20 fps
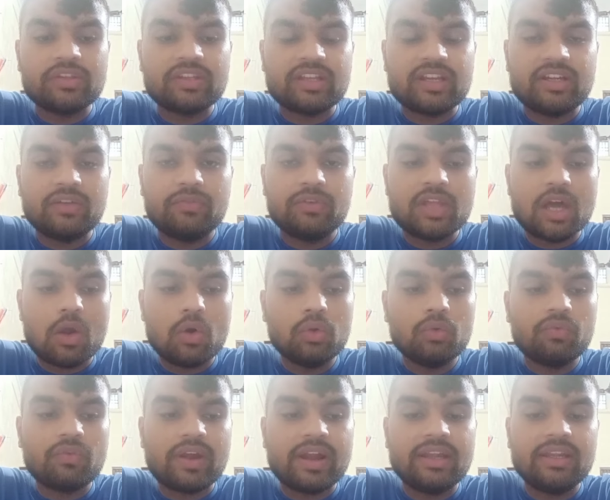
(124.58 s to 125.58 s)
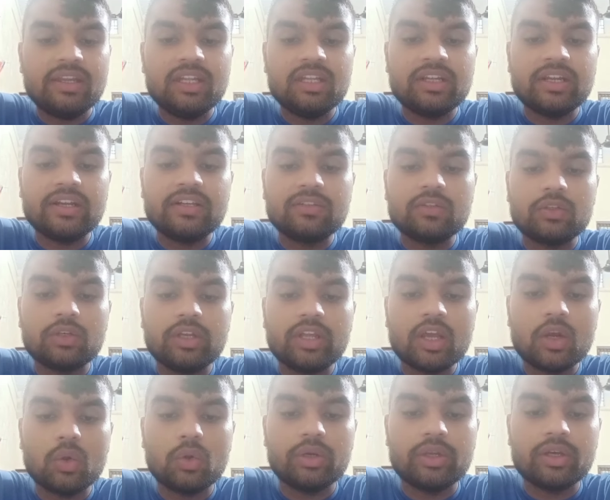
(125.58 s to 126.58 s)
it without finding its
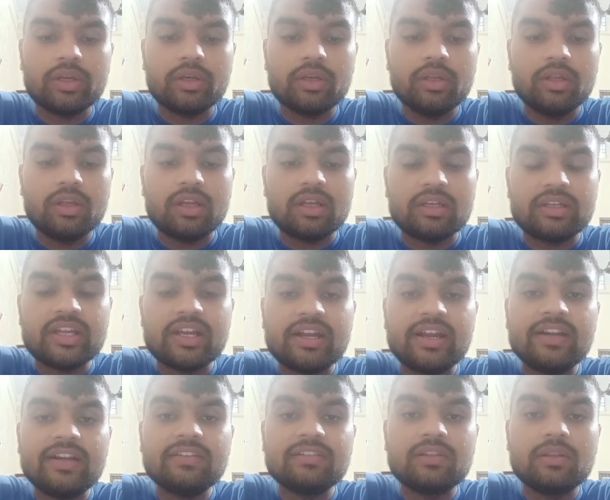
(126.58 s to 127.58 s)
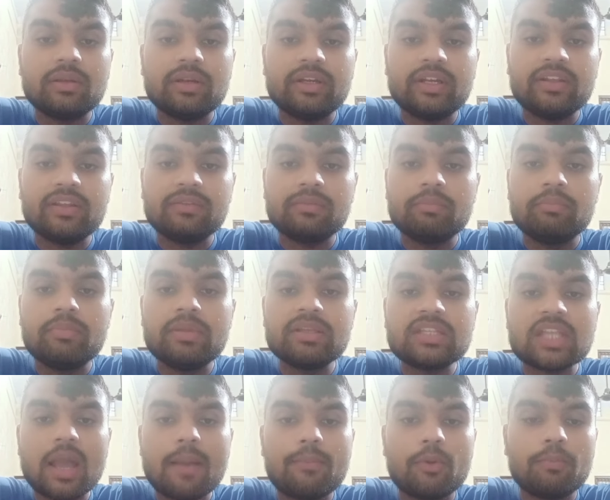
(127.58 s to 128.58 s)
real owner, then it is
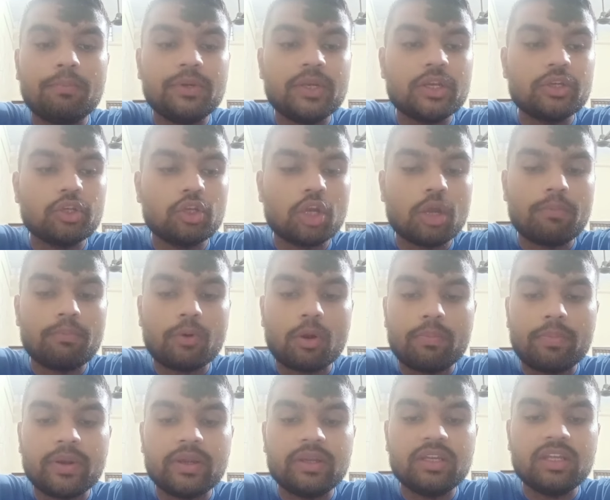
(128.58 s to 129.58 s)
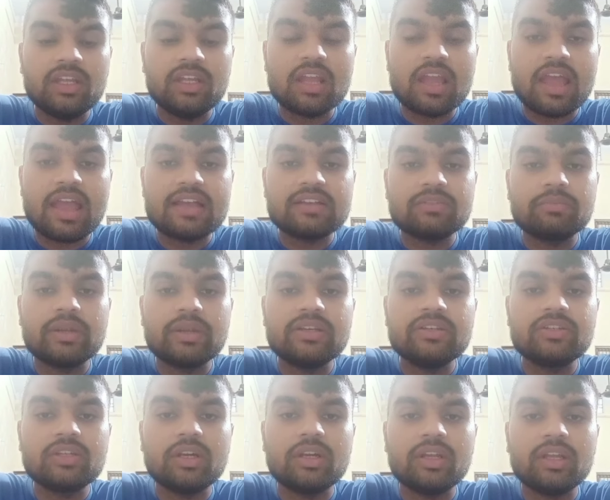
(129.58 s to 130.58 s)
misappropriation of property, as
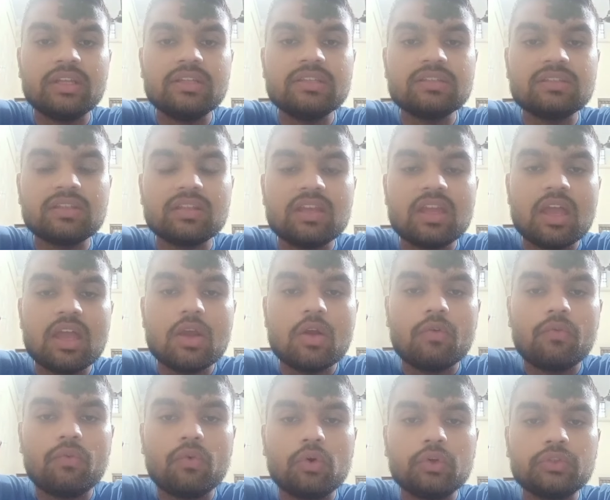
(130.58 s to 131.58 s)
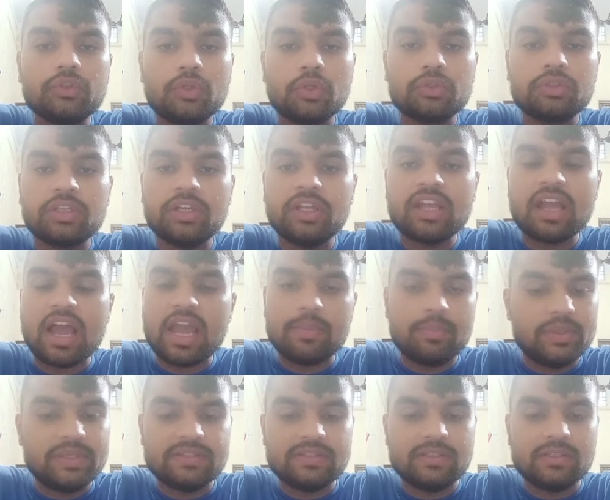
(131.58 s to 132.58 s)
mentioned in 403
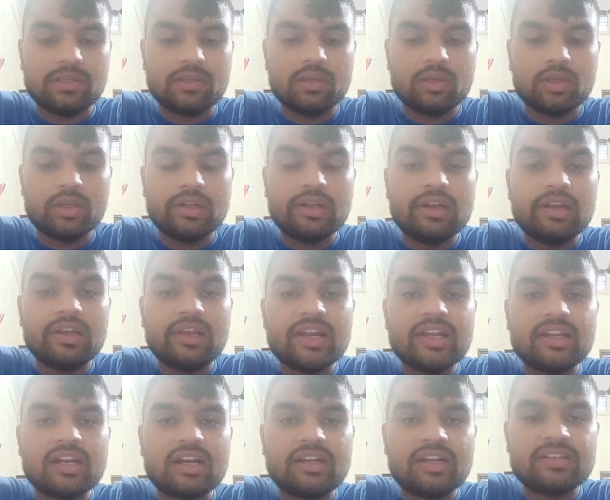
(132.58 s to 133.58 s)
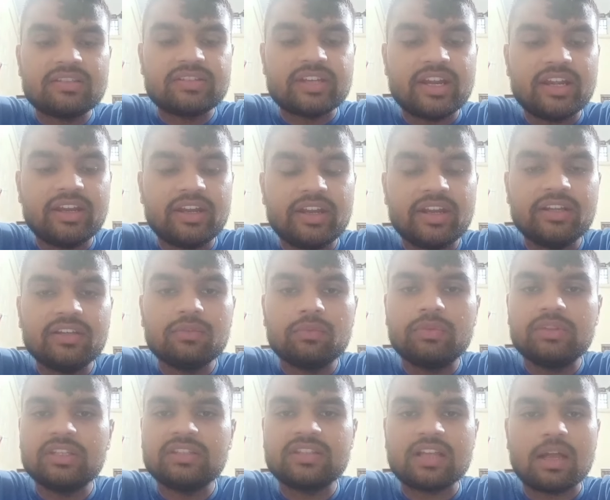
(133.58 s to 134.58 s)
IPC. Let's understand it
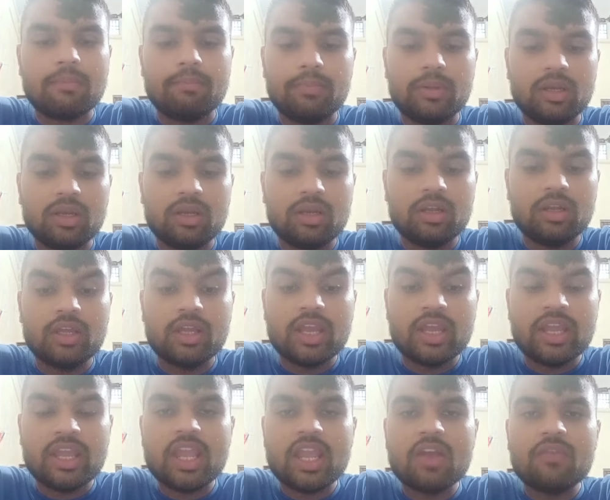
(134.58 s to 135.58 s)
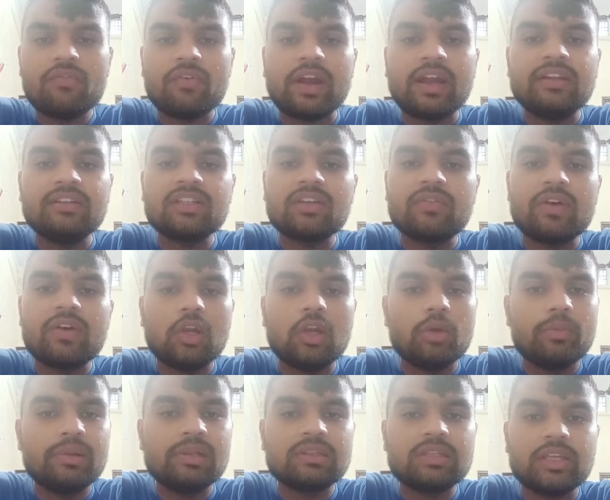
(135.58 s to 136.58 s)
with example. A finds a
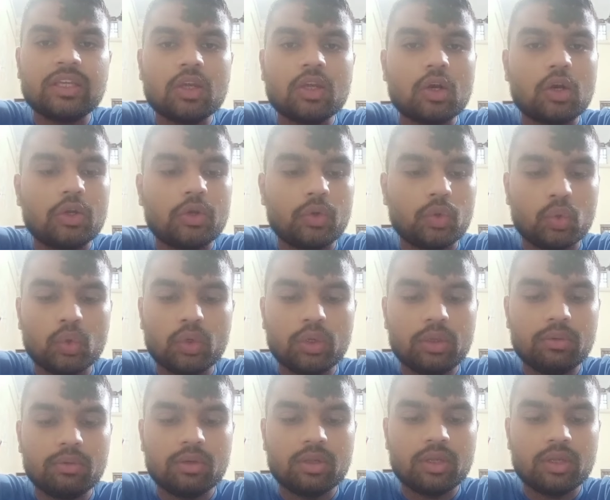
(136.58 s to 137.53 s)
valuable thing on road